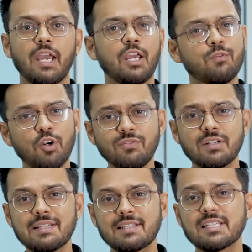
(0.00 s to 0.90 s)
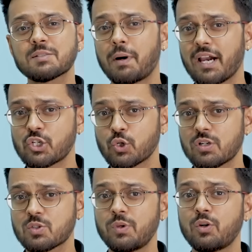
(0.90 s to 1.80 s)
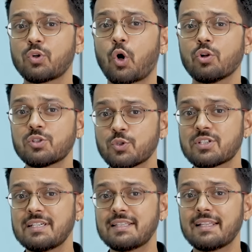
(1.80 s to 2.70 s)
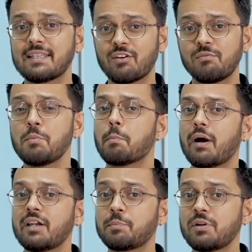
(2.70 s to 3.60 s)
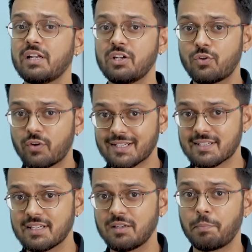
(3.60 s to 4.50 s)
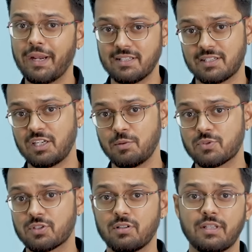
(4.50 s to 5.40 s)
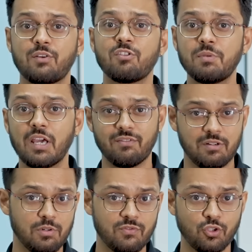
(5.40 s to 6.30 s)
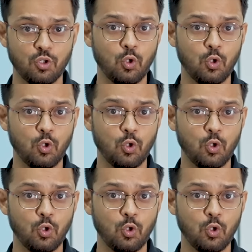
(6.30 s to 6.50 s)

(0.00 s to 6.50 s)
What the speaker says: In one of the recent spy shots, we could also see that there will be multiple interesting paint schemes that will be available for the